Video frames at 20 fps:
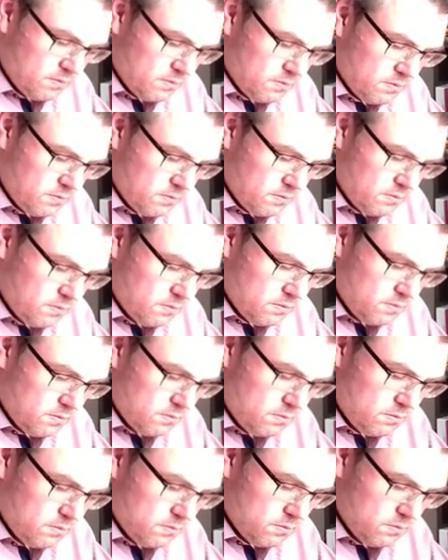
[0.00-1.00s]

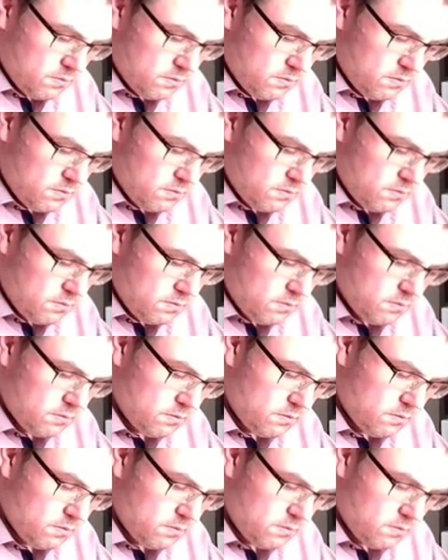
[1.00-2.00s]

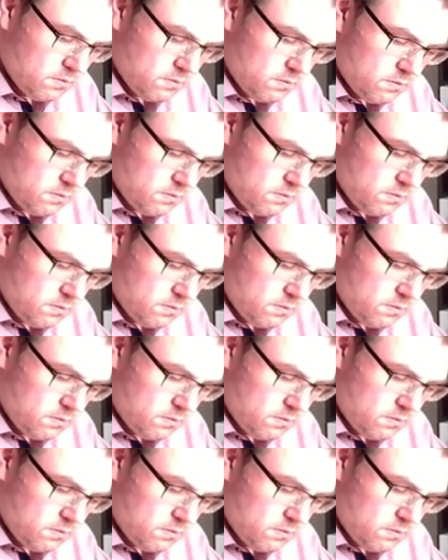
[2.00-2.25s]
Nothing is said.